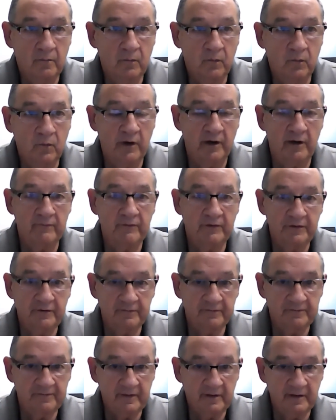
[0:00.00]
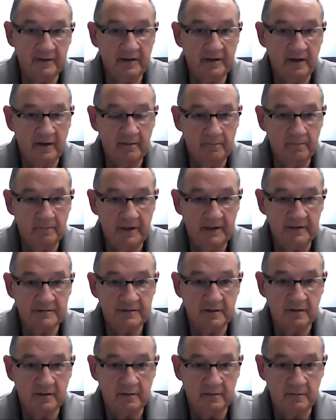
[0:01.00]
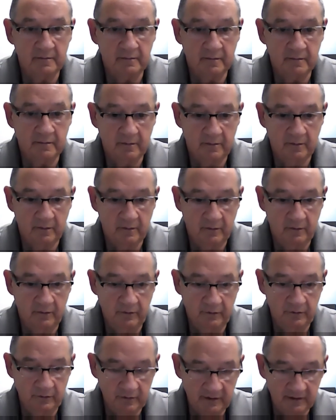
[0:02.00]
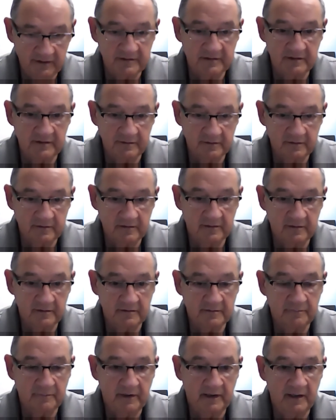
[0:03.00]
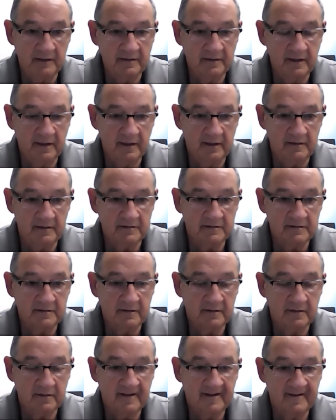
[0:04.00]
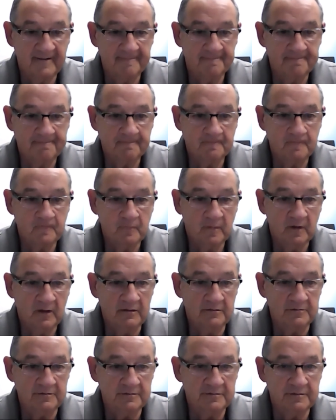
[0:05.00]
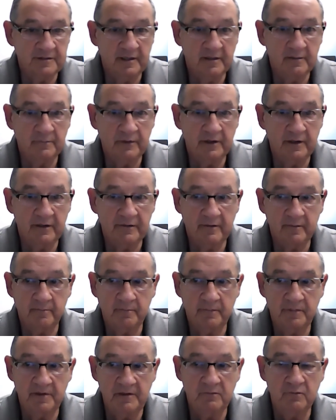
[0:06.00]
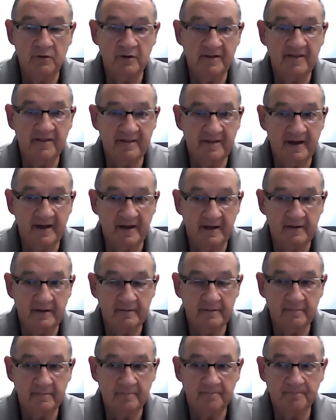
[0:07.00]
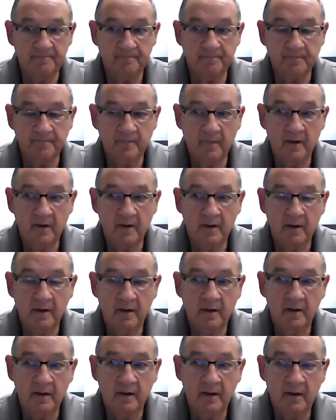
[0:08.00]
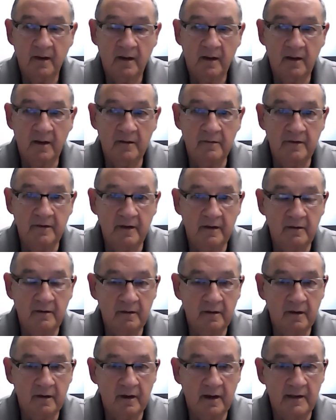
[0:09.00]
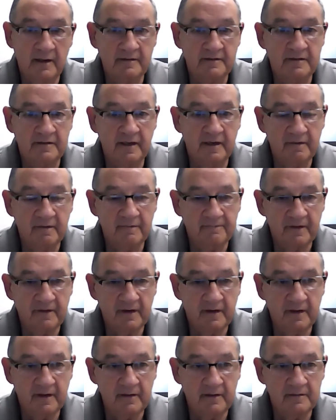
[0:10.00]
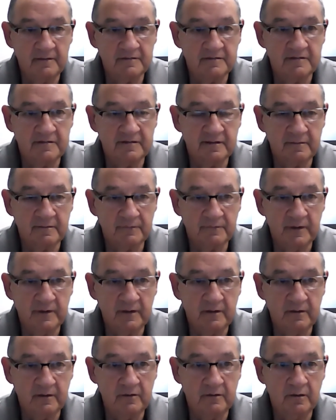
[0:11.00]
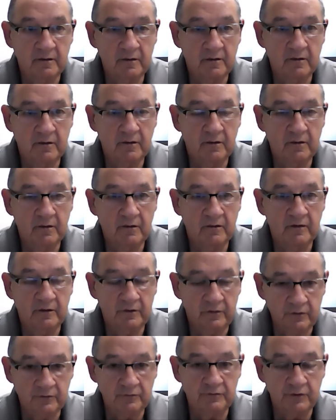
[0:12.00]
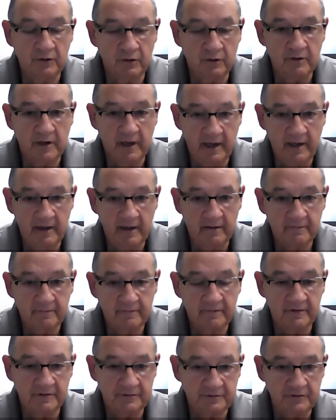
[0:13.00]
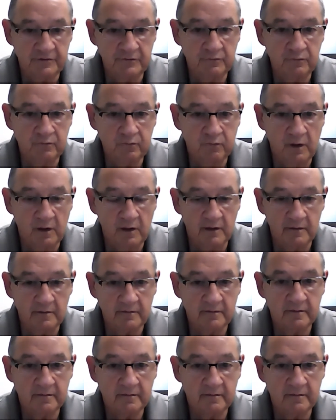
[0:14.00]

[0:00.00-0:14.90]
whatever you're feeling now, based on you listening to this podcast, is just take a breath and be with that. And then identify something that you don't have, that you want.